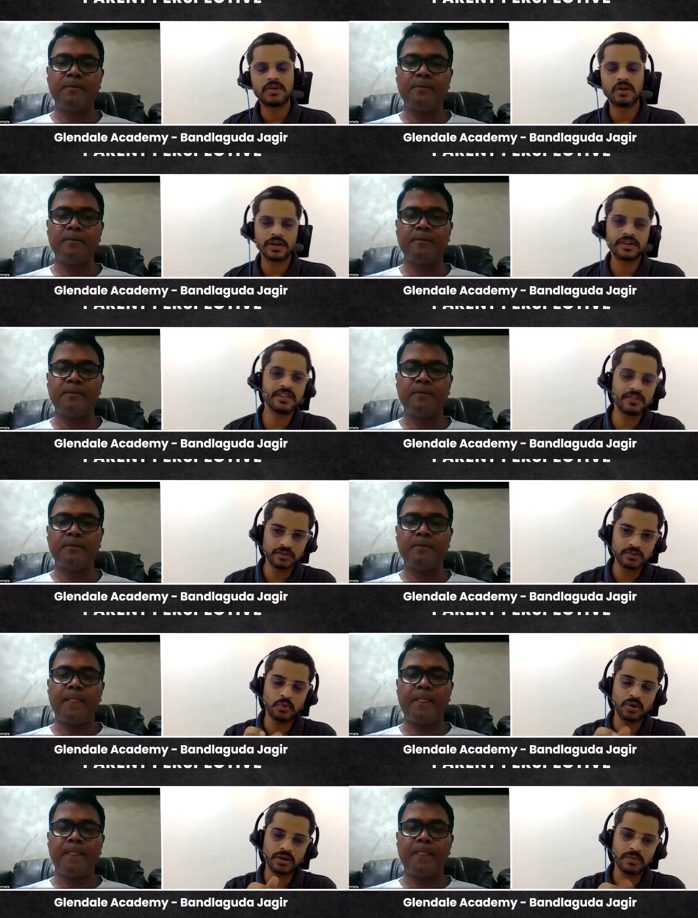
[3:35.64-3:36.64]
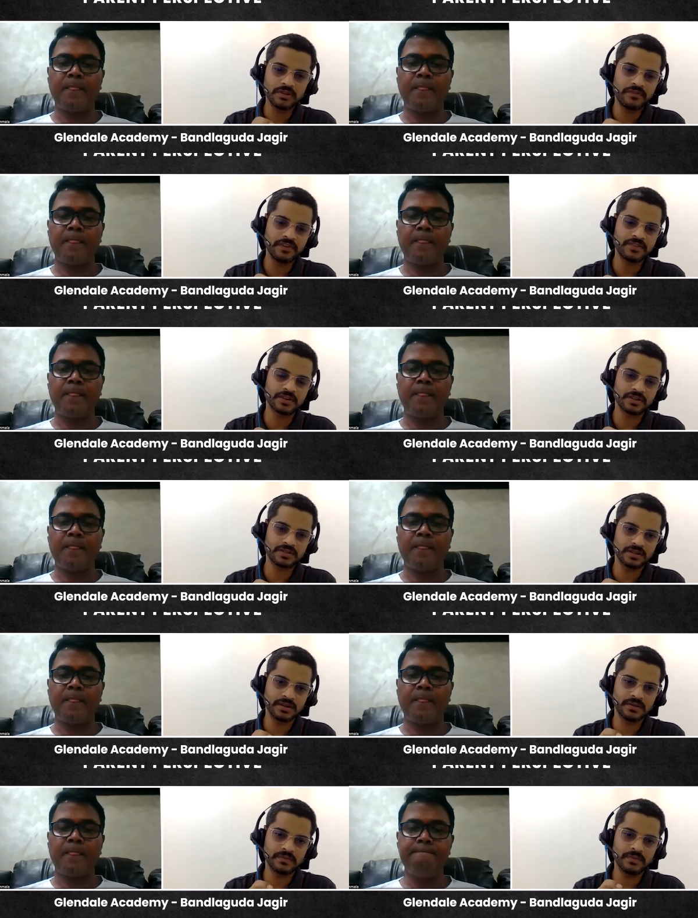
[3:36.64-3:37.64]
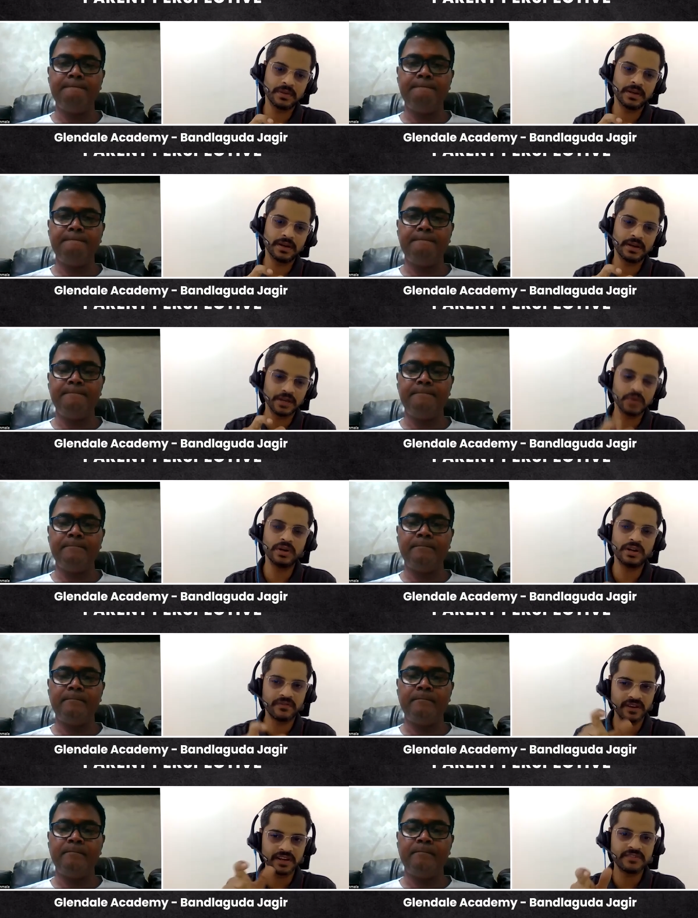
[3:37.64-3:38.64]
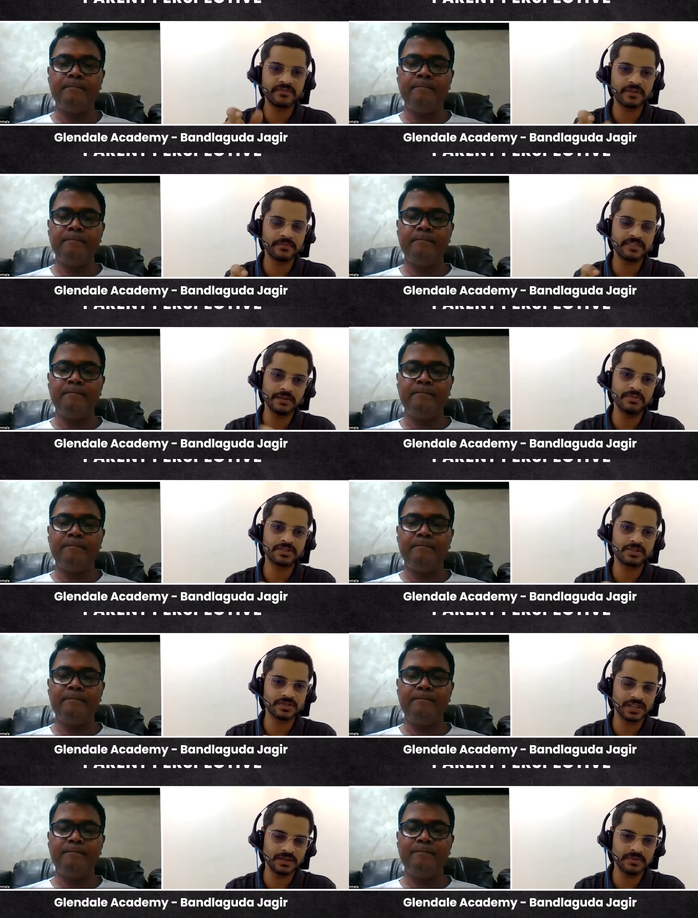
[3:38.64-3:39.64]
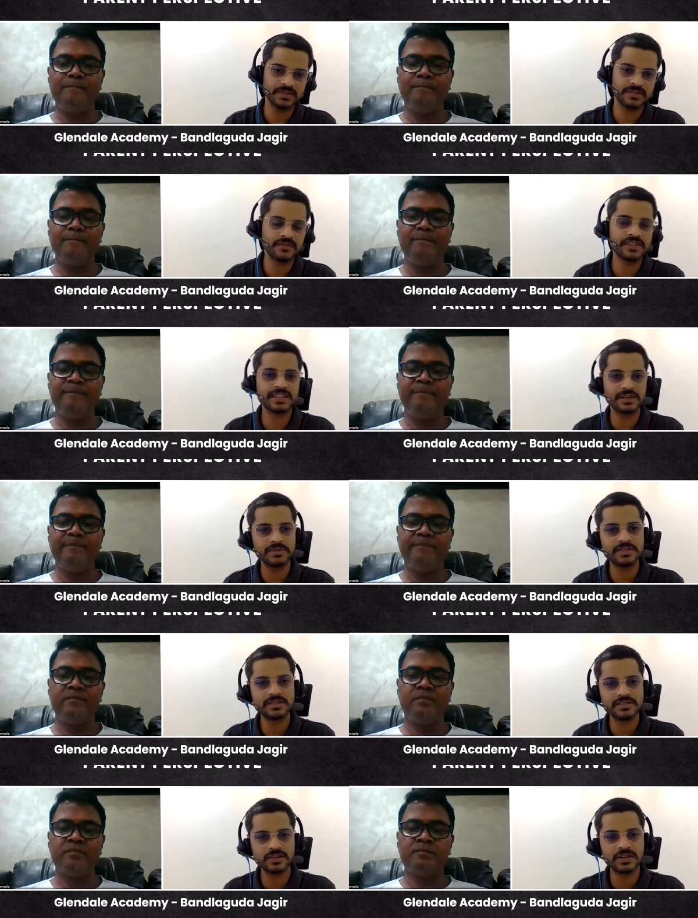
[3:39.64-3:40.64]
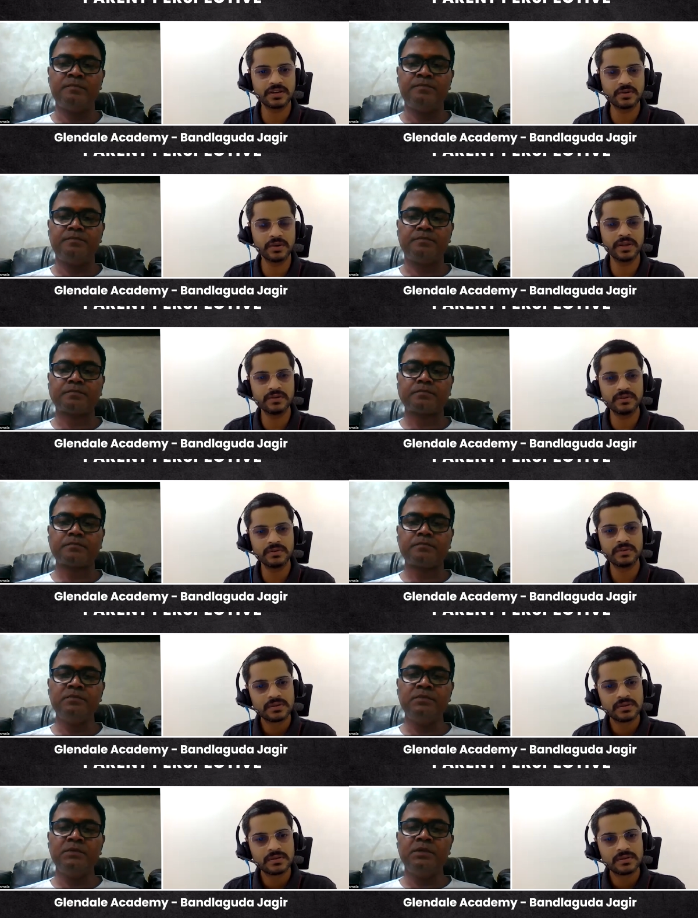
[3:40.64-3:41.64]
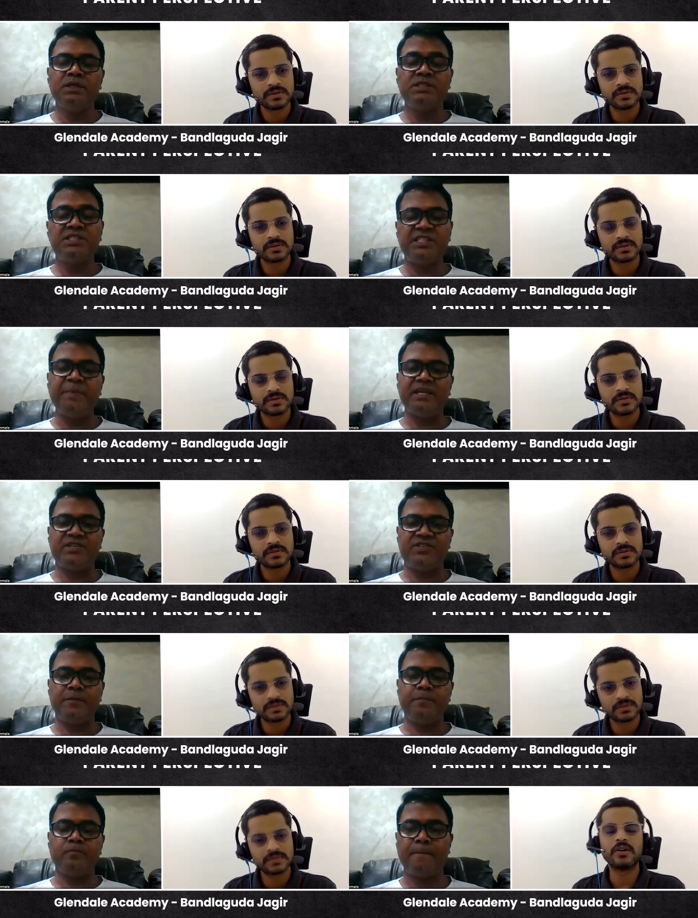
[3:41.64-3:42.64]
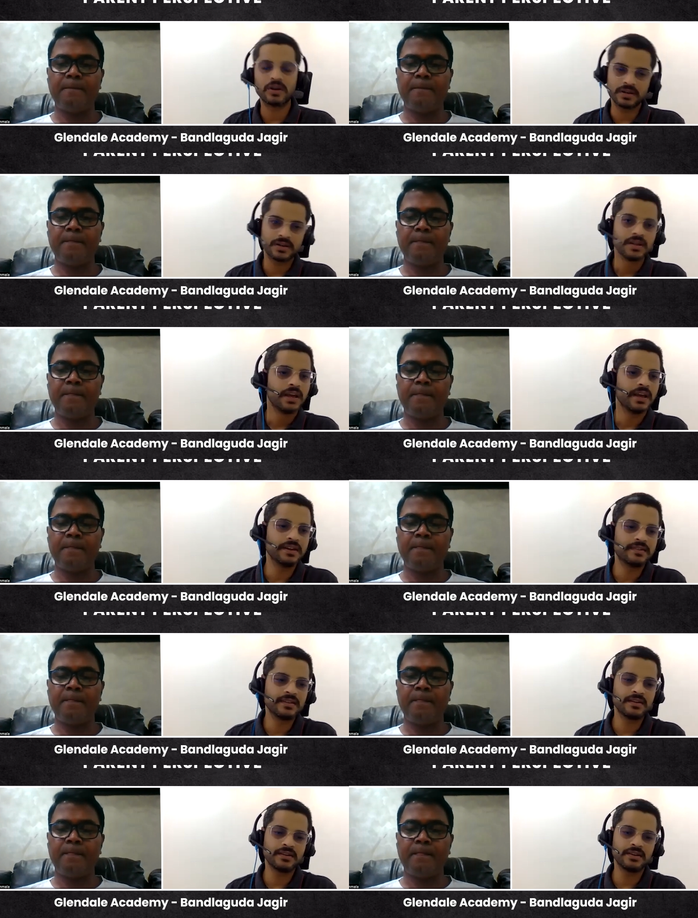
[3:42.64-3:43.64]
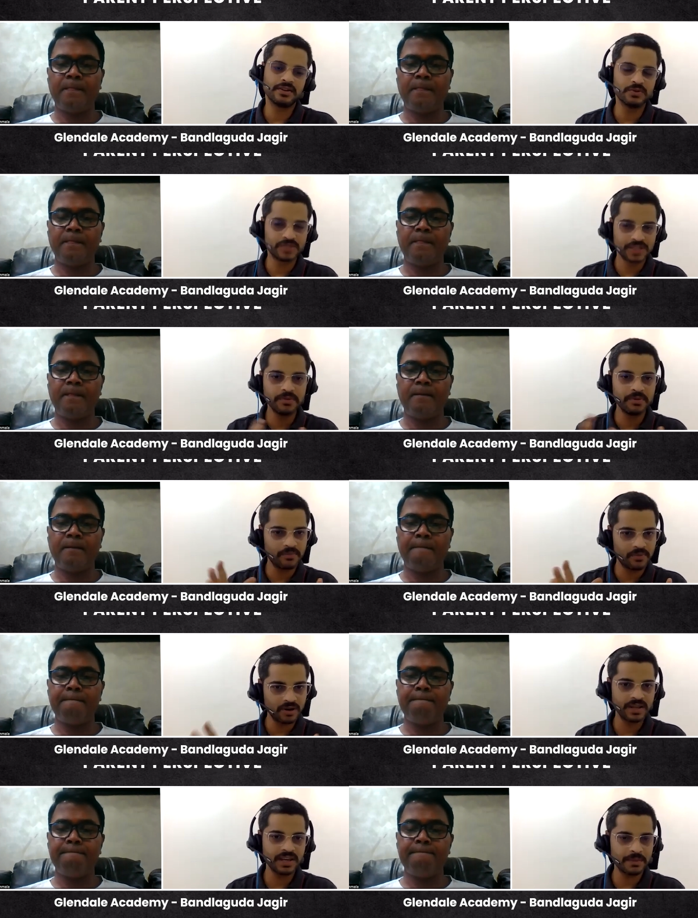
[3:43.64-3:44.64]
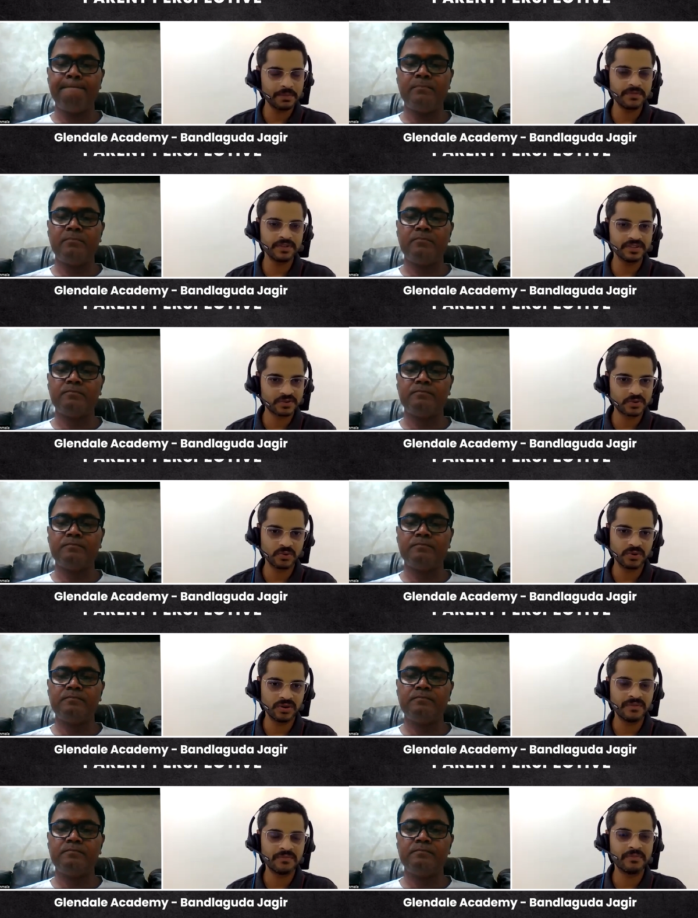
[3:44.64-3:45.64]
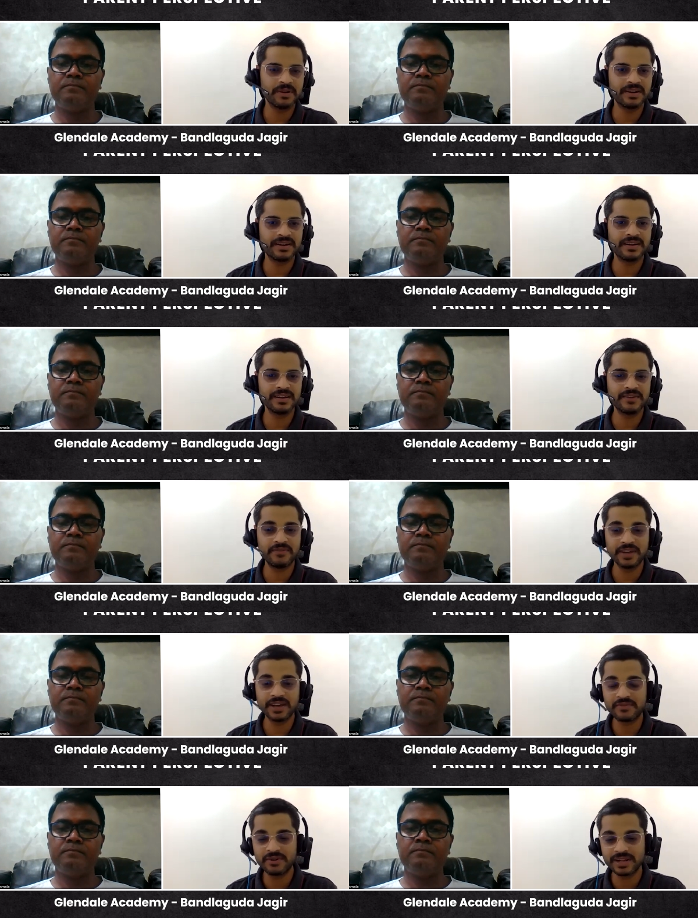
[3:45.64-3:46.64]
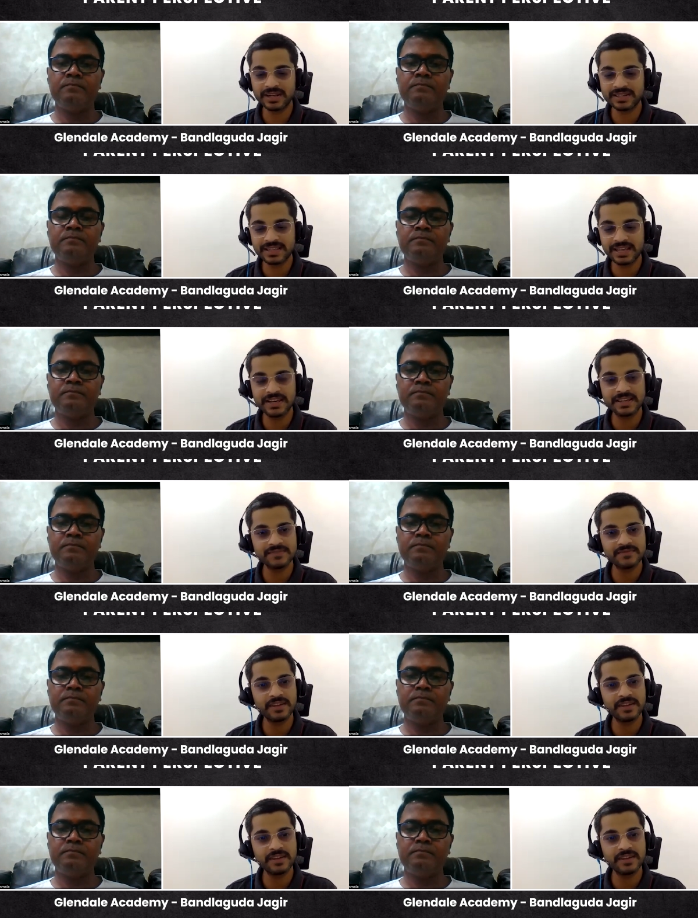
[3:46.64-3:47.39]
Speaker 1: Got it. Since you spoke about the fee structure, and I know it varies from syllabus to syllabus, which syllabus is your kid going to?
Speaker 2: CBSE.
Speaker 1: Got it. And sir, you seem to be broadly happy with the school, but if you have to tell us the areas